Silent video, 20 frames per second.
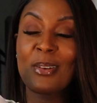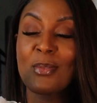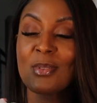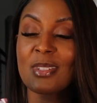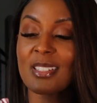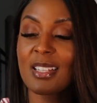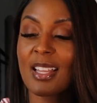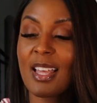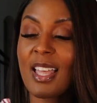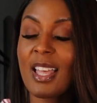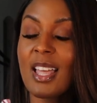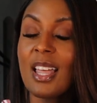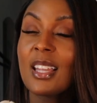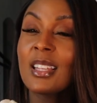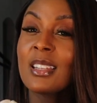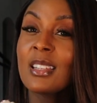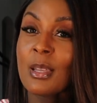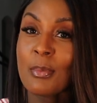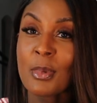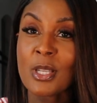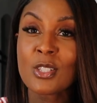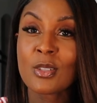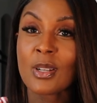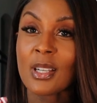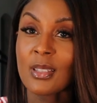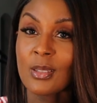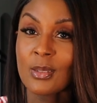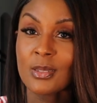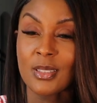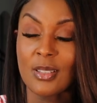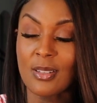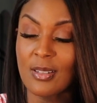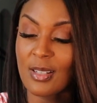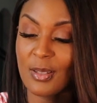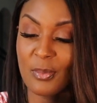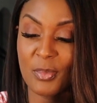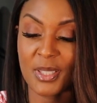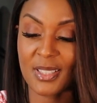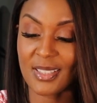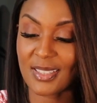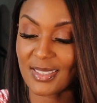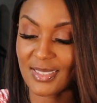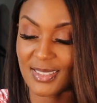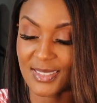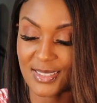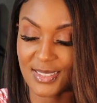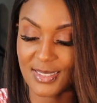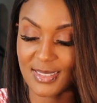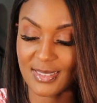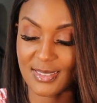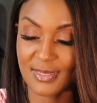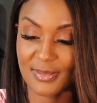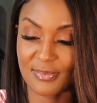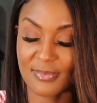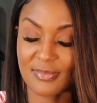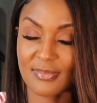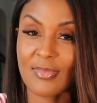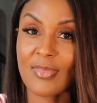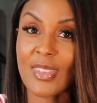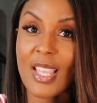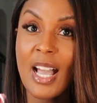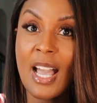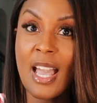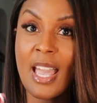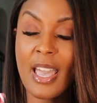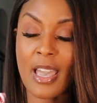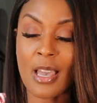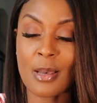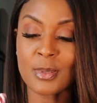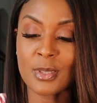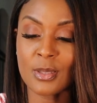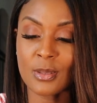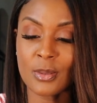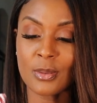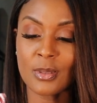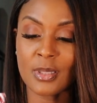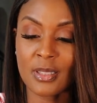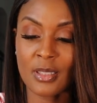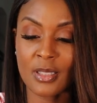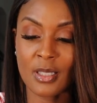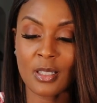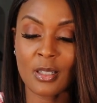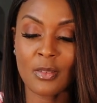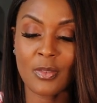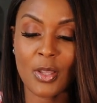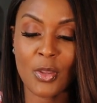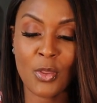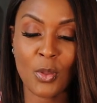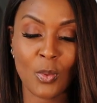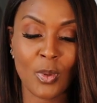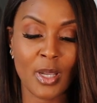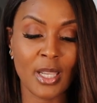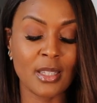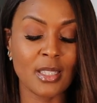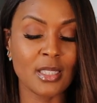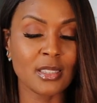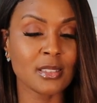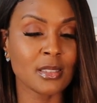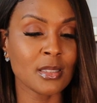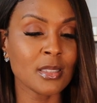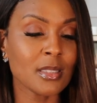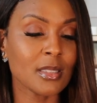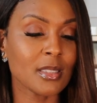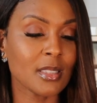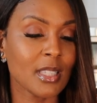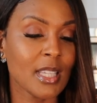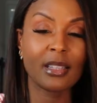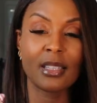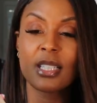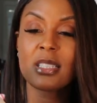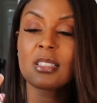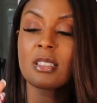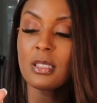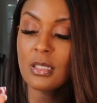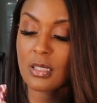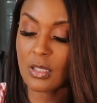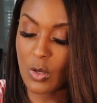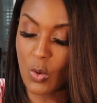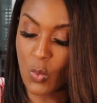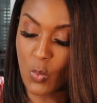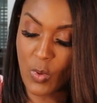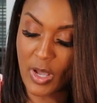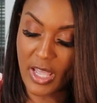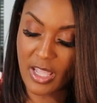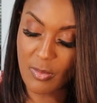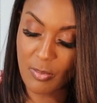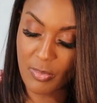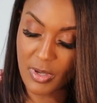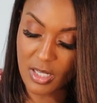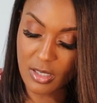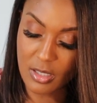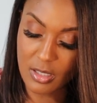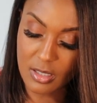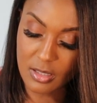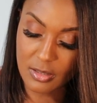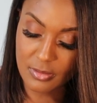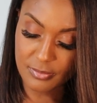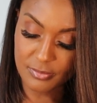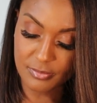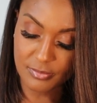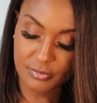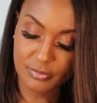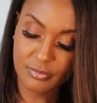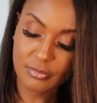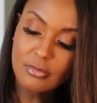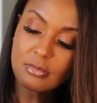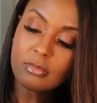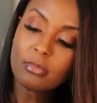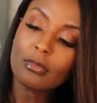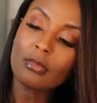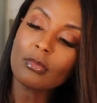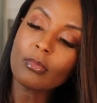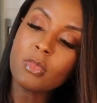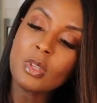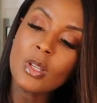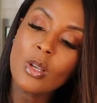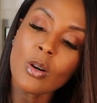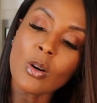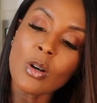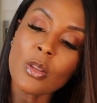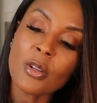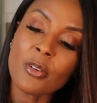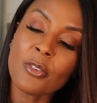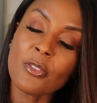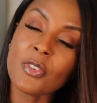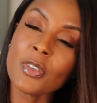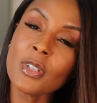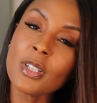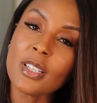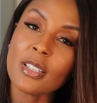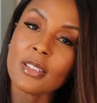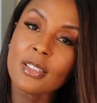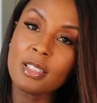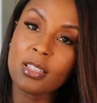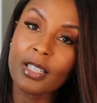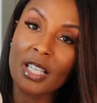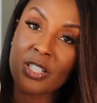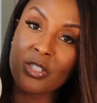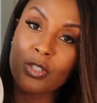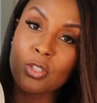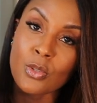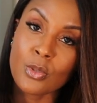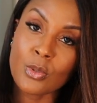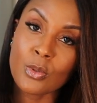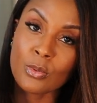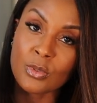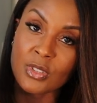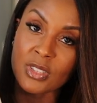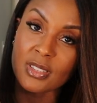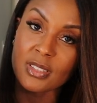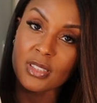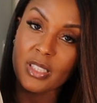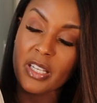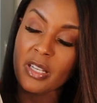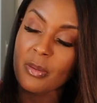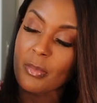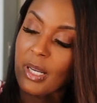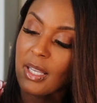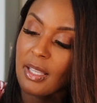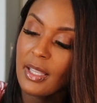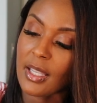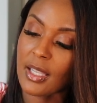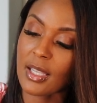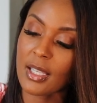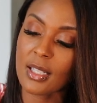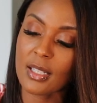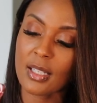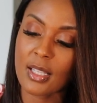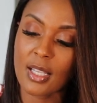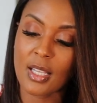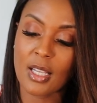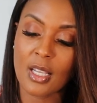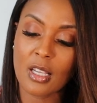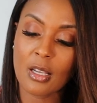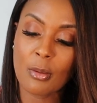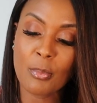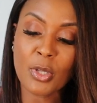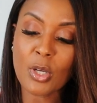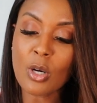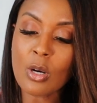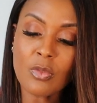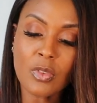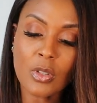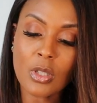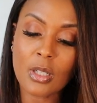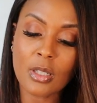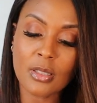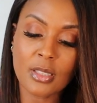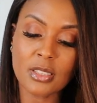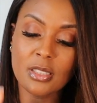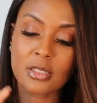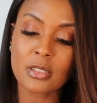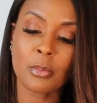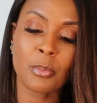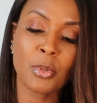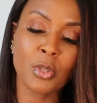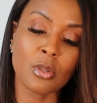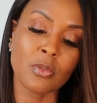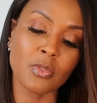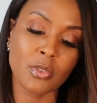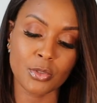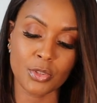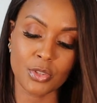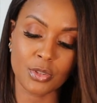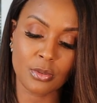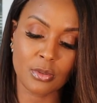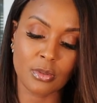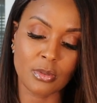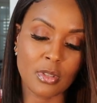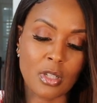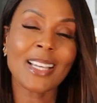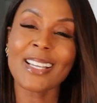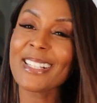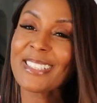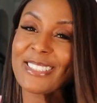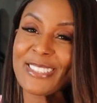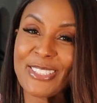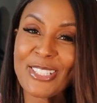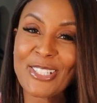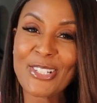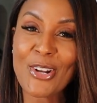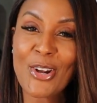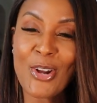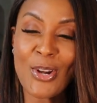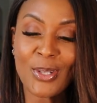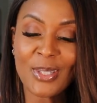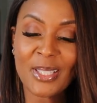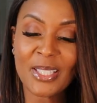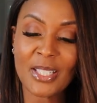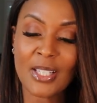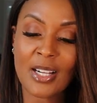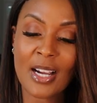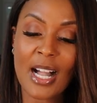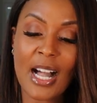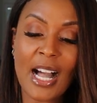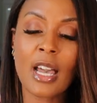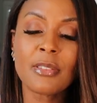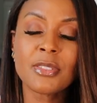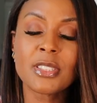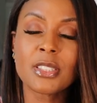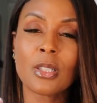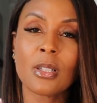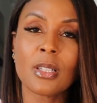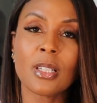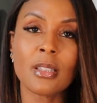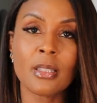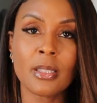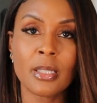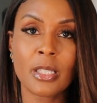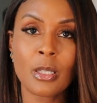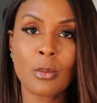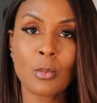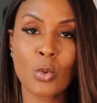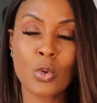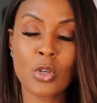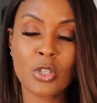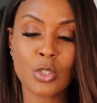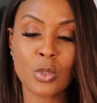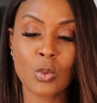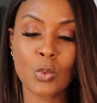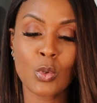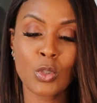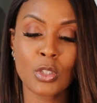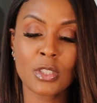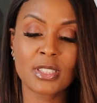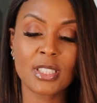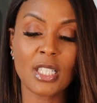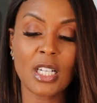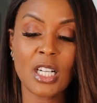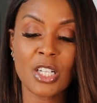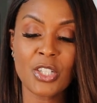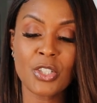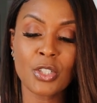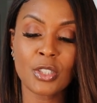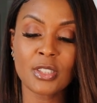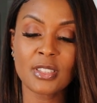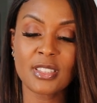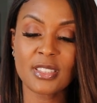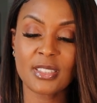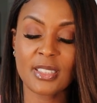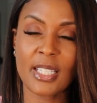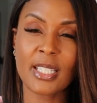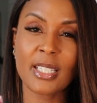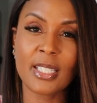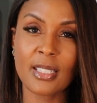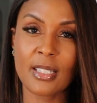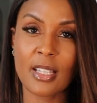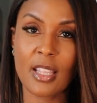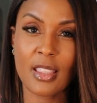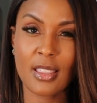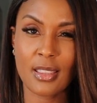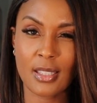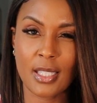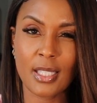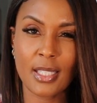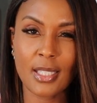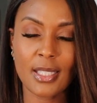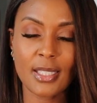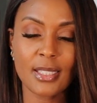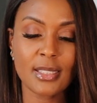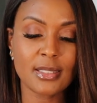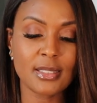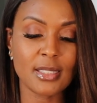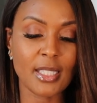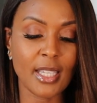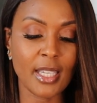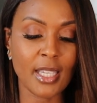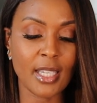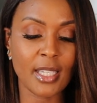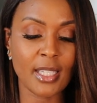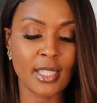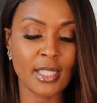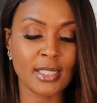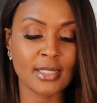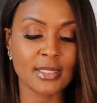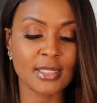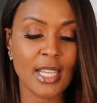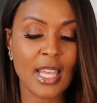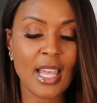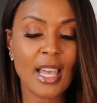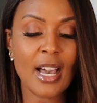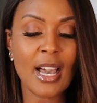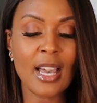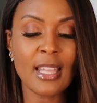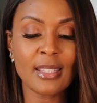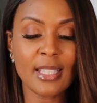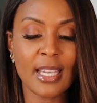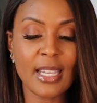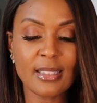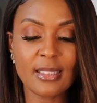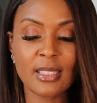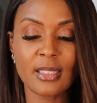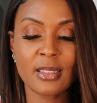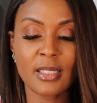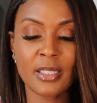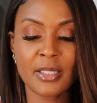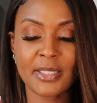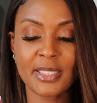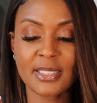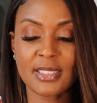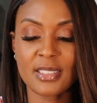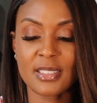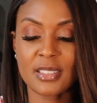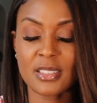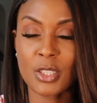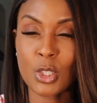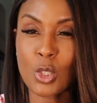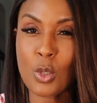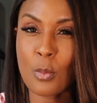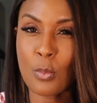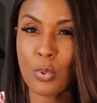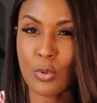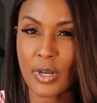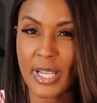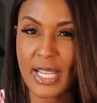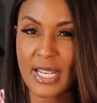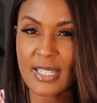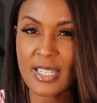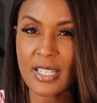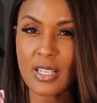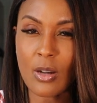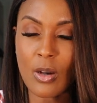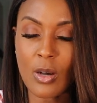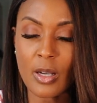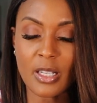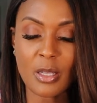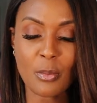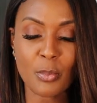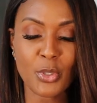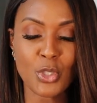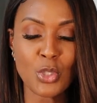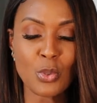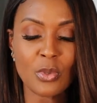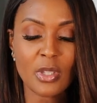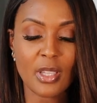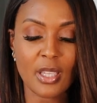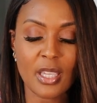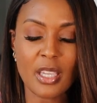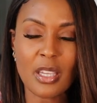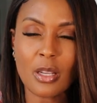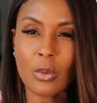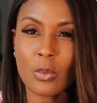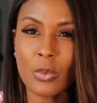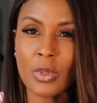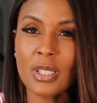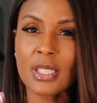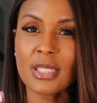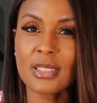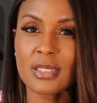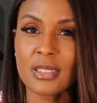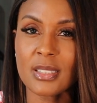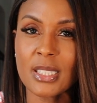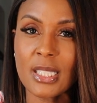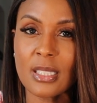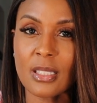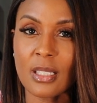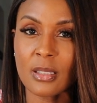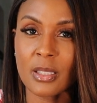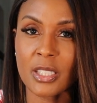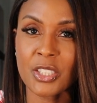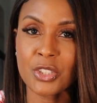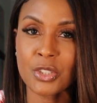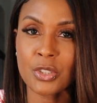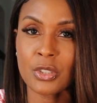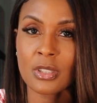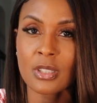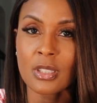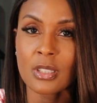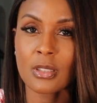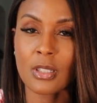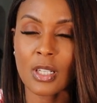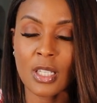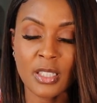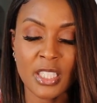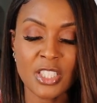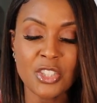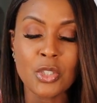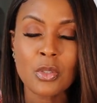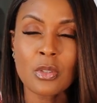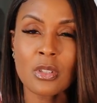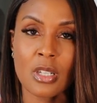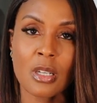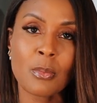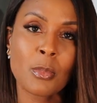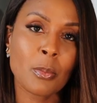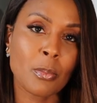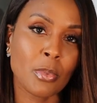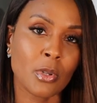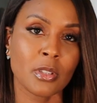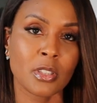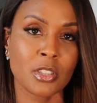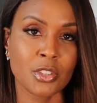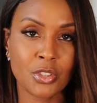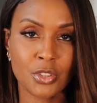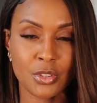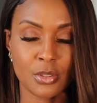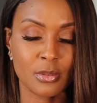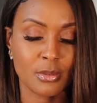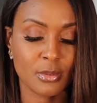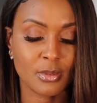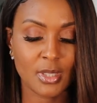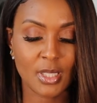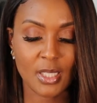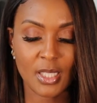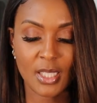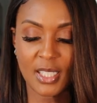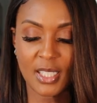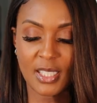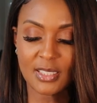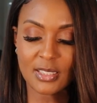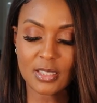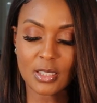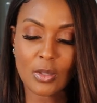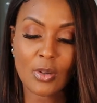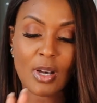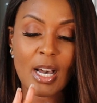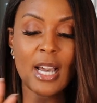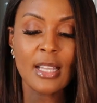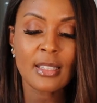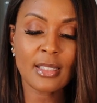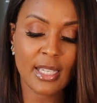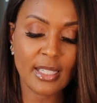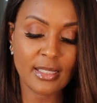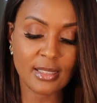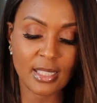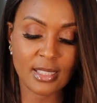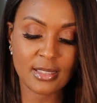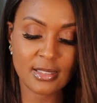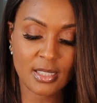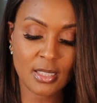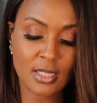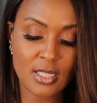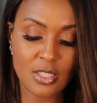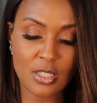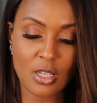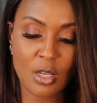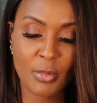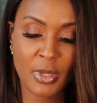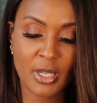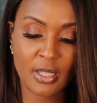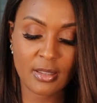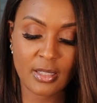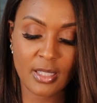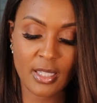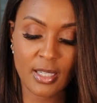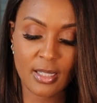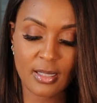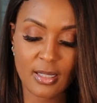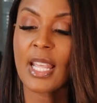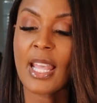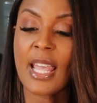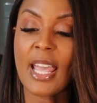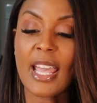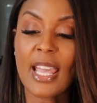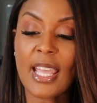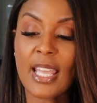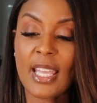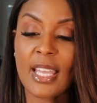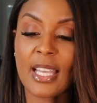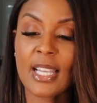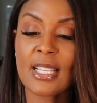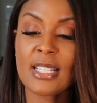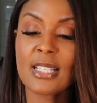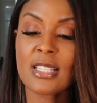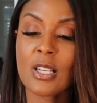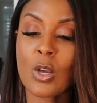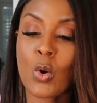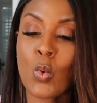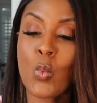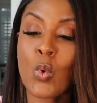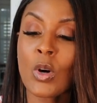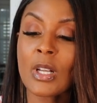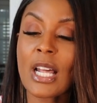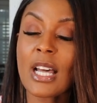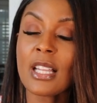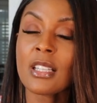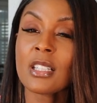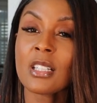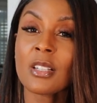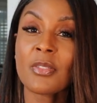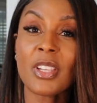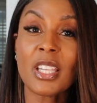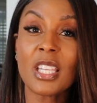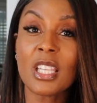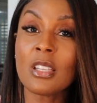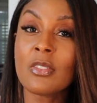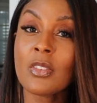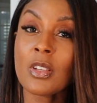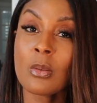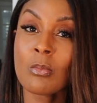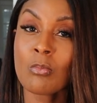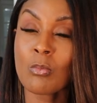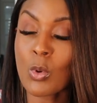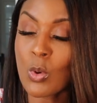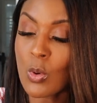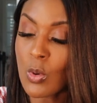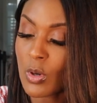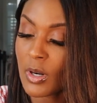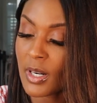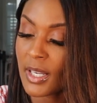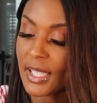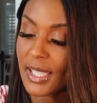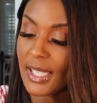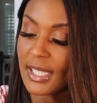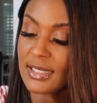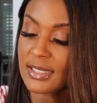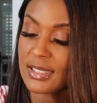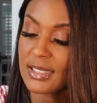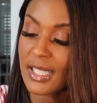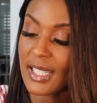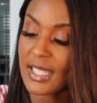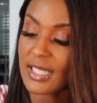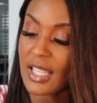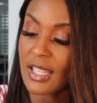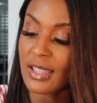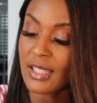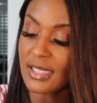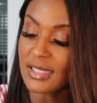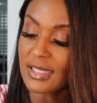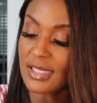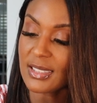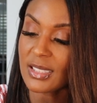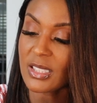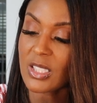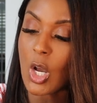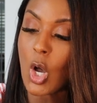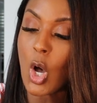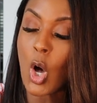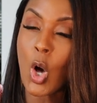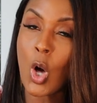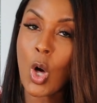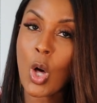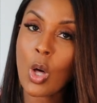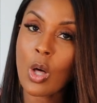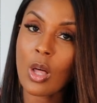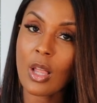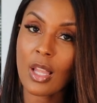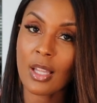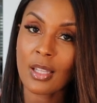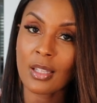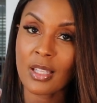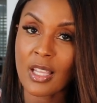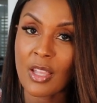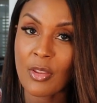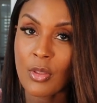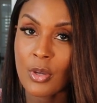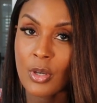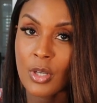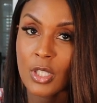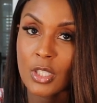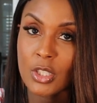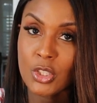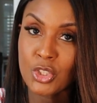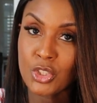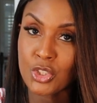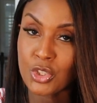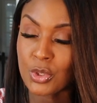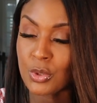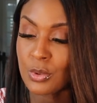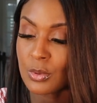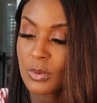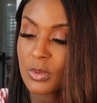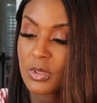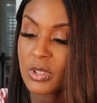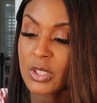I was like, let me try those on, because I absolutely love the way these look. These look way better on the foot than they do just in my hand. But overall, this is a beautiful shoe. Like I said earlier, I've started leaning more towards understated things, and I like that there is still branding on it, but you can't really see it unless you come up on the shoe. So I like that touch about that. And what I love even more is that this is an all leather shoe.